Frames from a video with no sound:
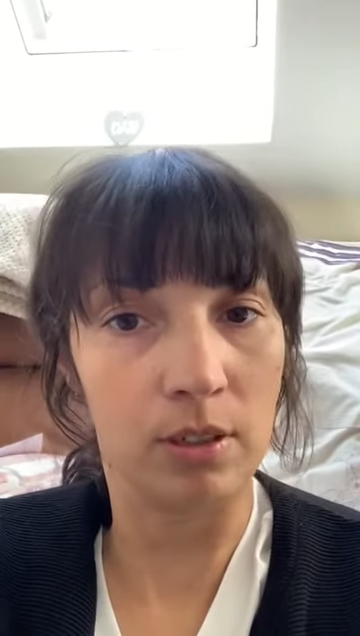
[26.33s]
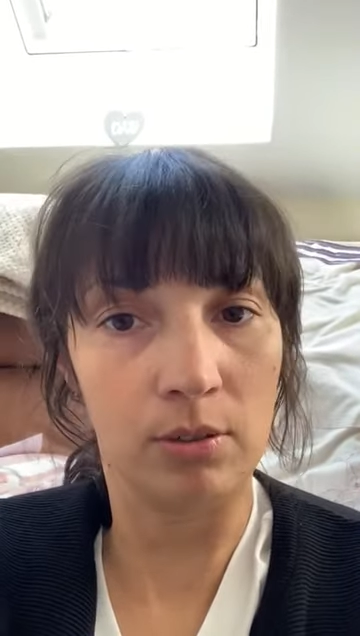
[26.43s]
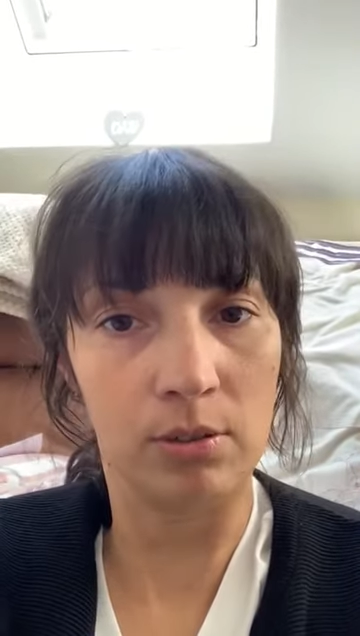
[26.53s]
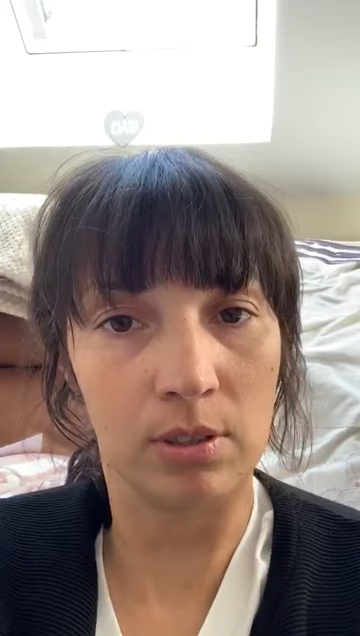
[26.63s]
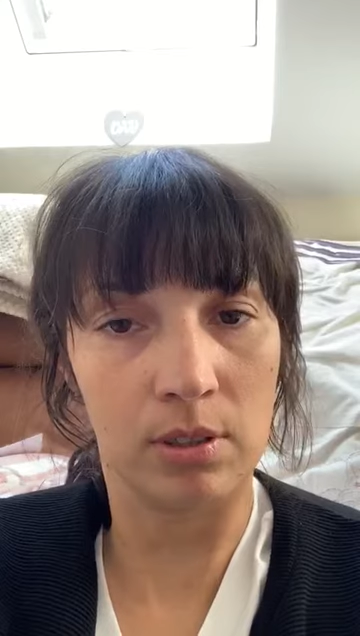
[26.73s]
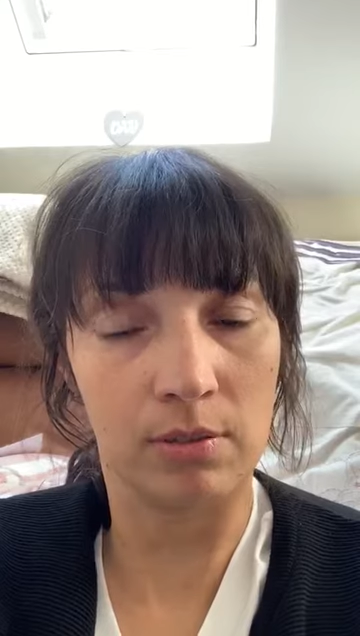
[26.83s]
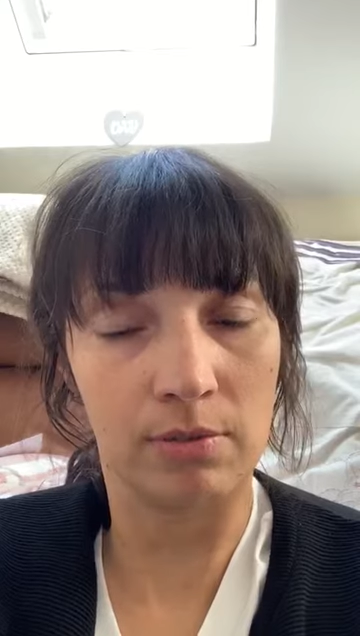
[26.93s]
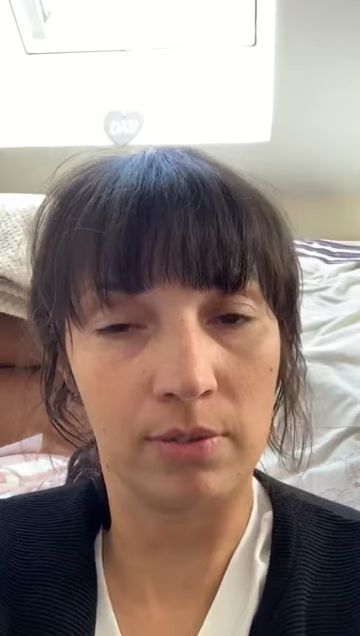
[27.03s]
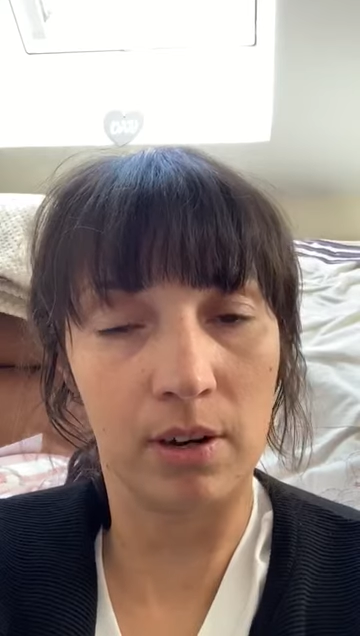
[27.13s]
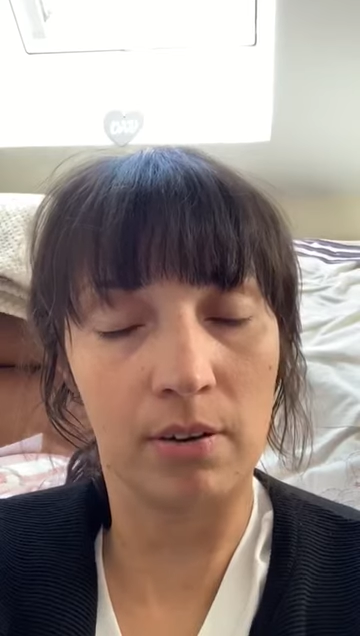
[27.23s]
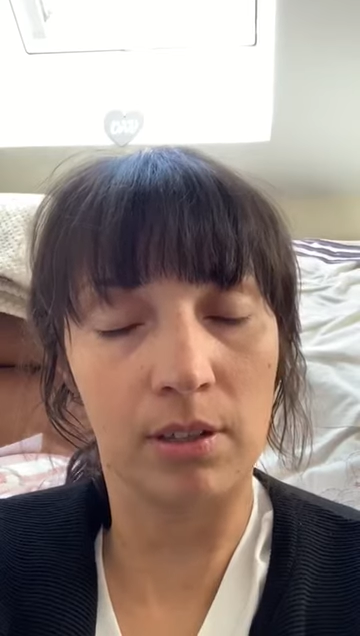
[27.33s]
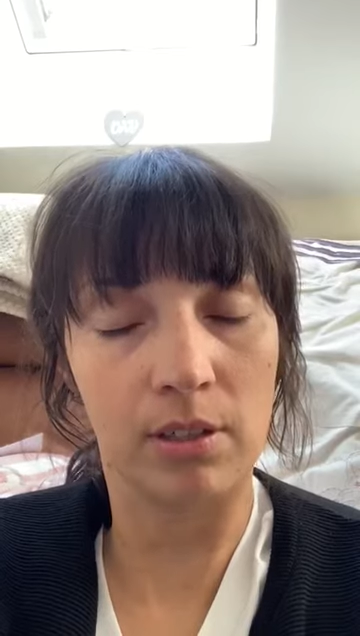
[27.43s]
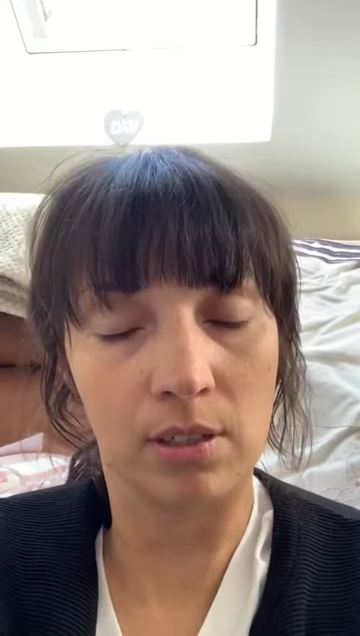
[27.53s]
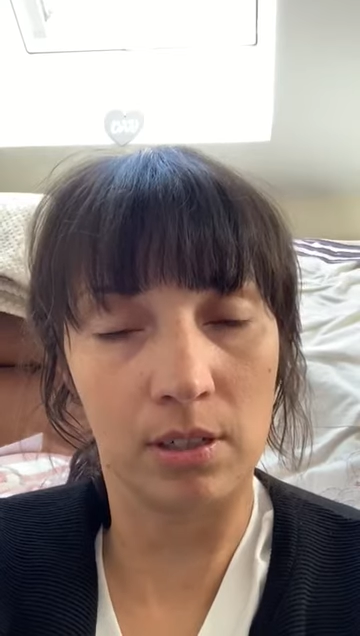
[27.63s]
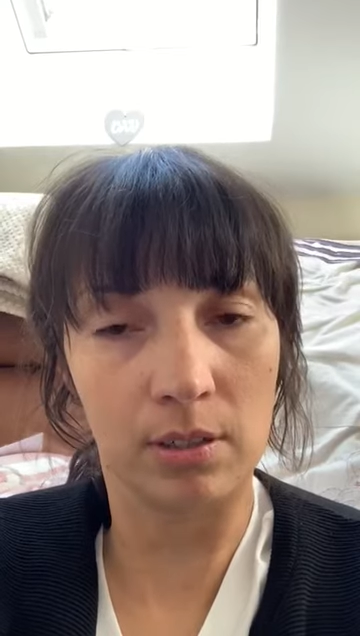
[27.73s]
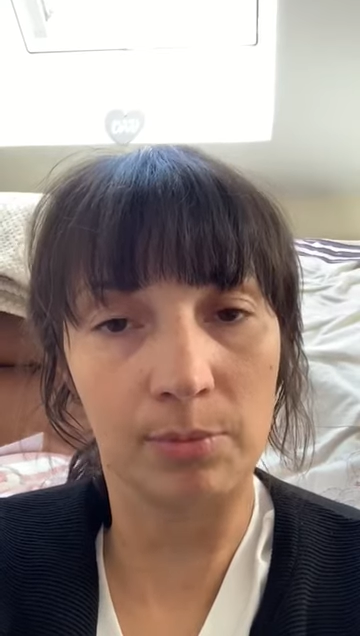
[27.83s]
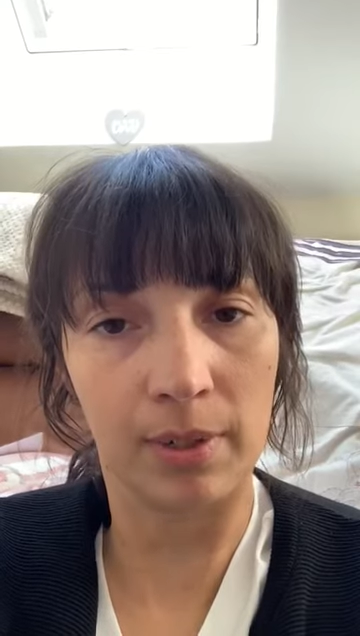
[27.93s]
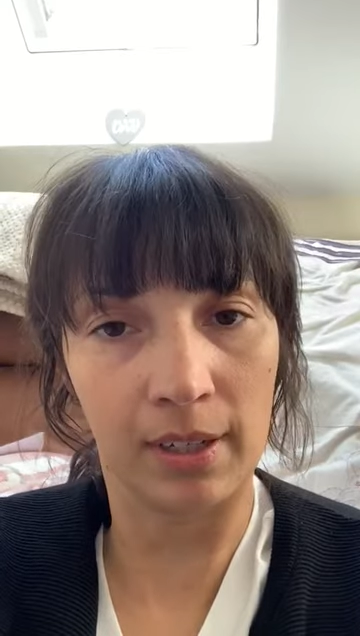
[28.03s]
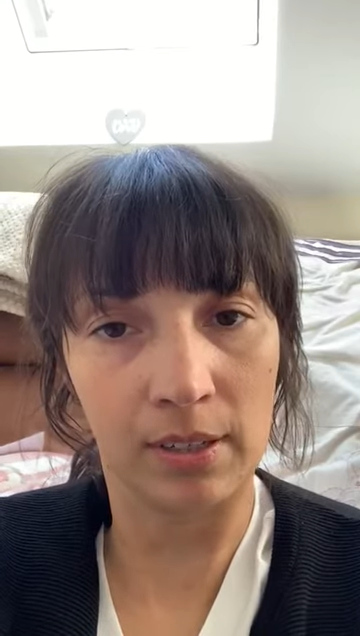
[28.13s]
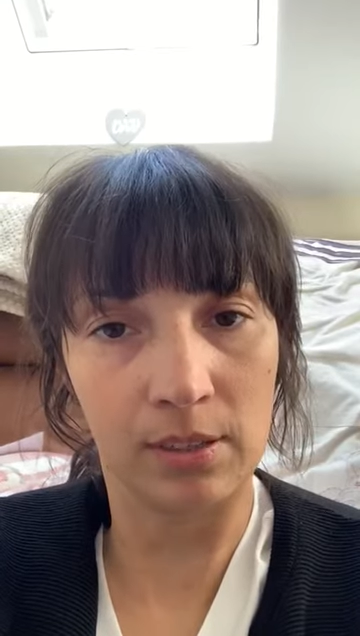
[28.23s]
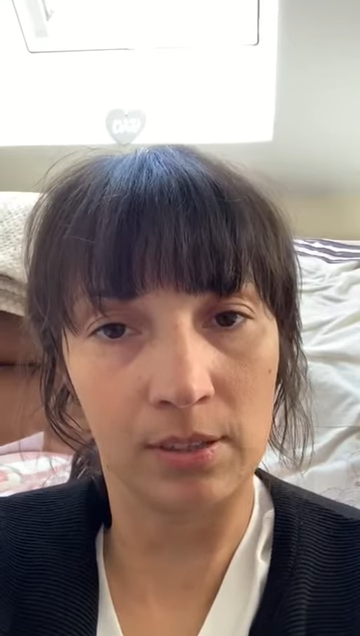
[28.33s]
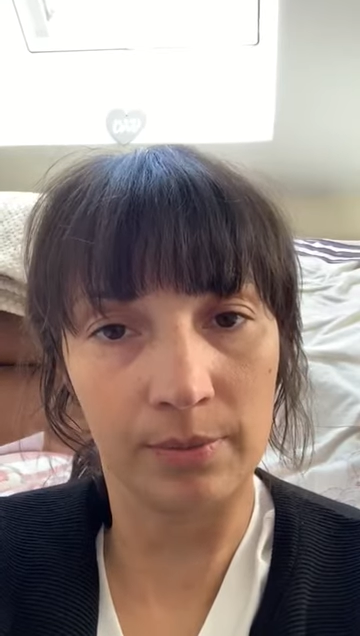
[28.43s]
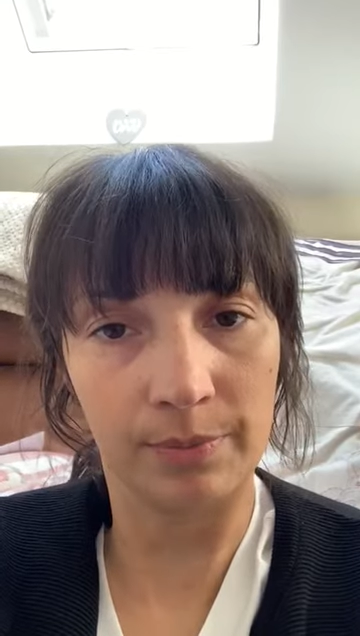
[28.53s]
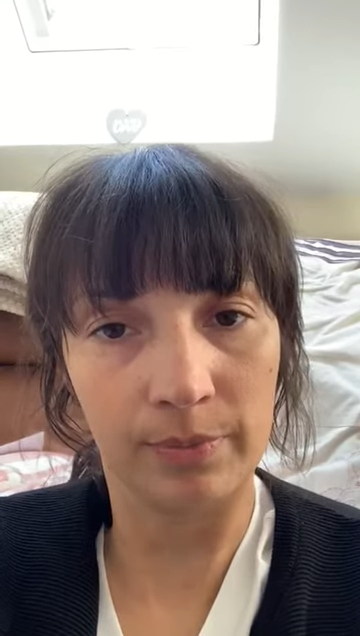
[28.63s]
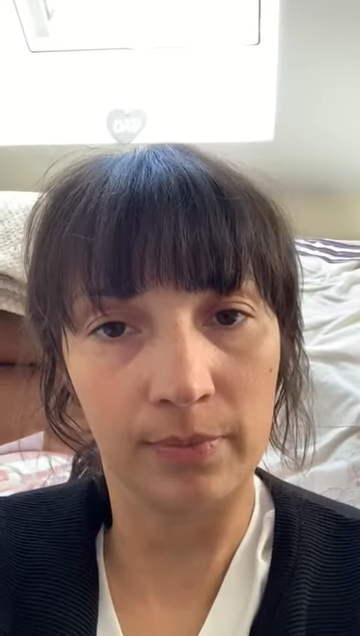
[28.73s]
I was in a very dark place.